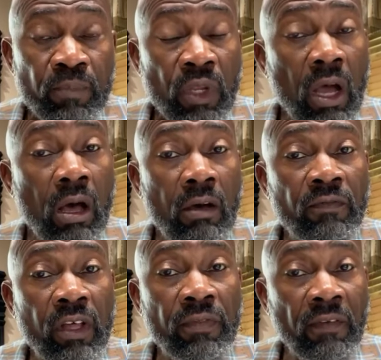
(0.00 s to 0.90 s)
of
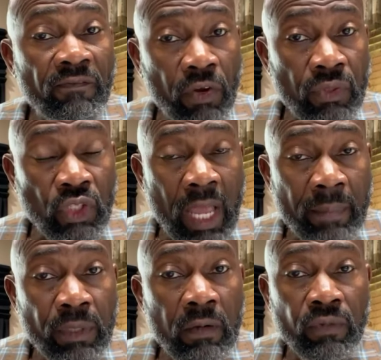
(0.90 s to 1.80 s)
the first
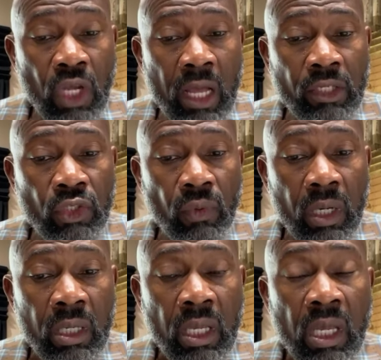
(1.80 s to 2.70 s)
chapter of Joshua,
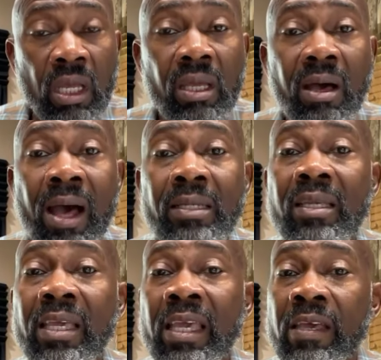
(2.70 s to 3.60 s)
God
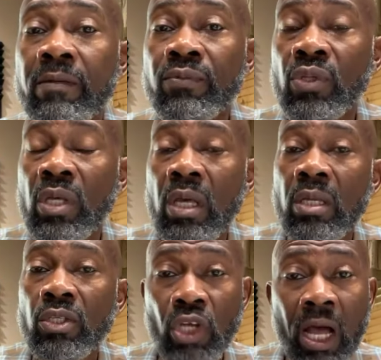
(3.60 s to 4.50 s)
gives
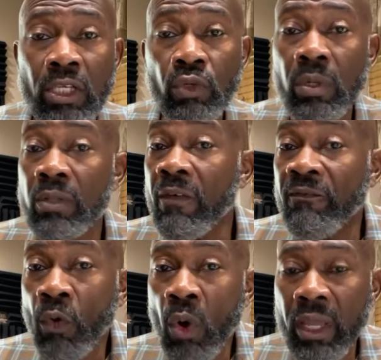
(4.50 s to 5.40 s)
Joshua the
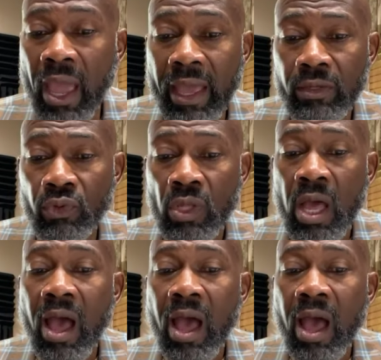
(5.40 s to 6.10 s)
forecast.